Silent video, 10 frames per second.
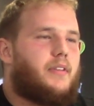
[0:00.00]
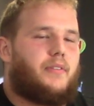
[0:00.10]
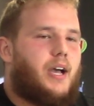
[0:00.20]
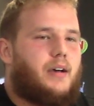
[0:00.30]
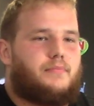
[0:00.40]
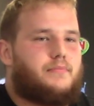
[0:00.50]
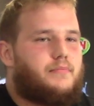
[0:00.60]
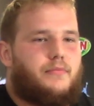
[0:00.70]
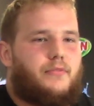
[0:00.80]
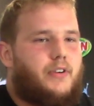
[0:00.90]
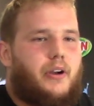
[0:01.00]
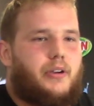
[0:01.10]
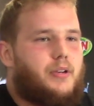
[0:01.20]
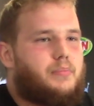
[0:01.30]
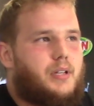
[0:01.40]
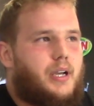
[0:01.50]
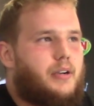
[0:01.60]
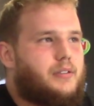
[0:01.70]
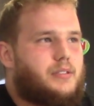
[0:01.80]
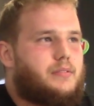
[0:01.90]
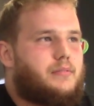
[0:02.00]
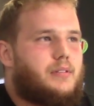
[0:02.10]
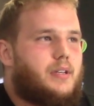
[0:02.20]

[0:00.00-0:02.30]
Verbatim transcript: They've got very good players, and